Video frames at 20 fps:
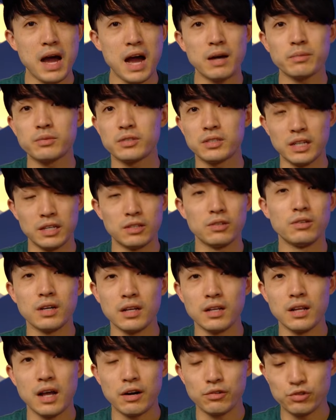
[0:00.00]
apps, they don't
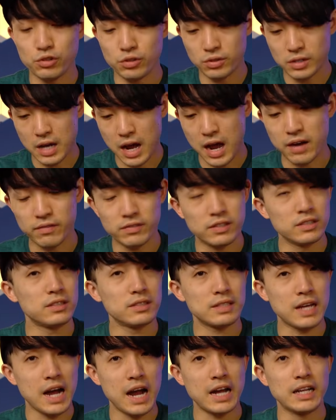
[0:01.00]
allow you to have this
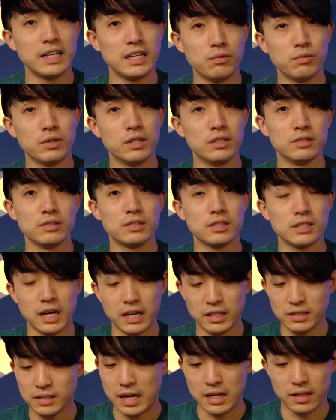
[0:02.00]
tiny window
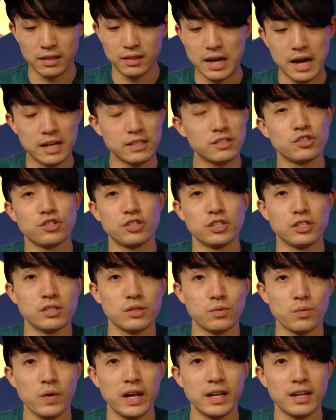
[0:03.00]
size and that's just
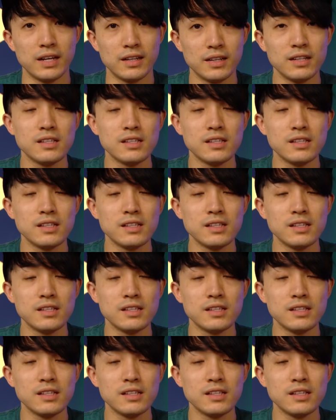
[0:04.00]
the way it